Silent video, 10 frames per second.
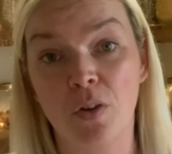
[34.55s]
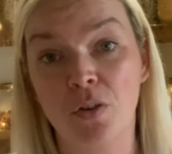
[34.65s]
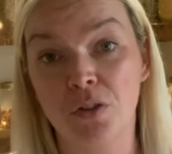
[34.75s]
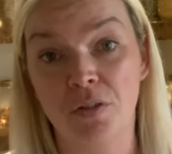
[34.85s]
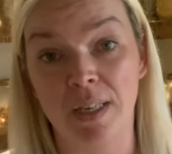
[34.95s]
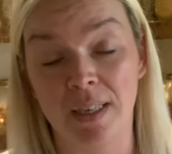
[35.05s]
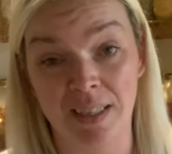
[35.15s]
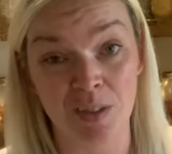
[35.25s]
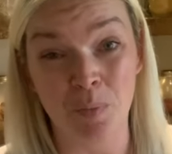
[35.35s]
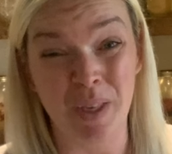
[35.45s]
country and
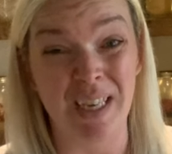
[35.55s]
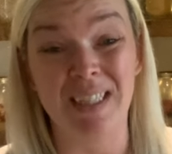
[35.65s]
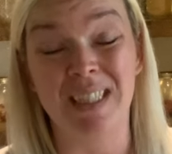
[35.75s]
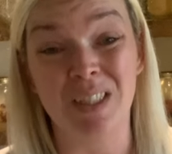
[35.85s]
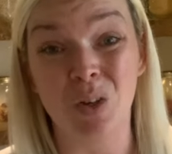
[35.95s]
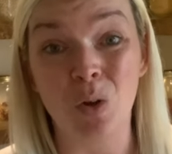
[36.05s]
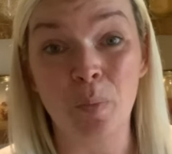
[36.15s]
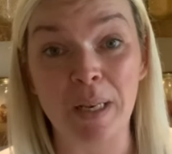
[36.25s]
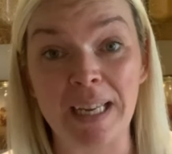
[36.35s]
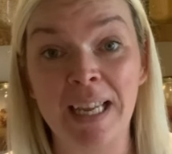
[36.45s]
in some cases
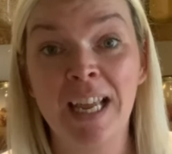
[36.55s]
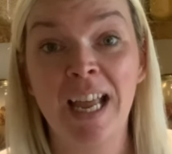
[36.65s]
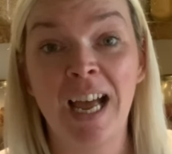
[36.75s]
globally.